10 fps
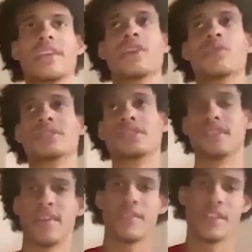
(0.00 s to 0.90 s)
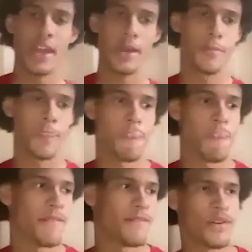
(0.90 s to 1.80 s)
think it was the Tybee game.
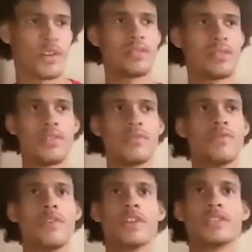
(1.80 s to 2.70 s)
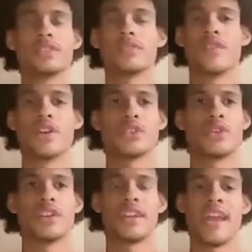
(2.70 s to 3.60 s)
First
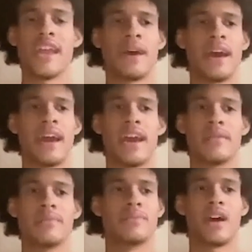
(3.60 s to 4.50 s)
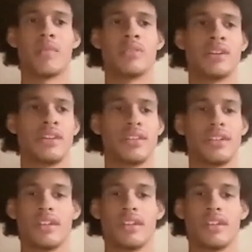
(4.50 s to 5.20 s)
quarter of the game, I had probably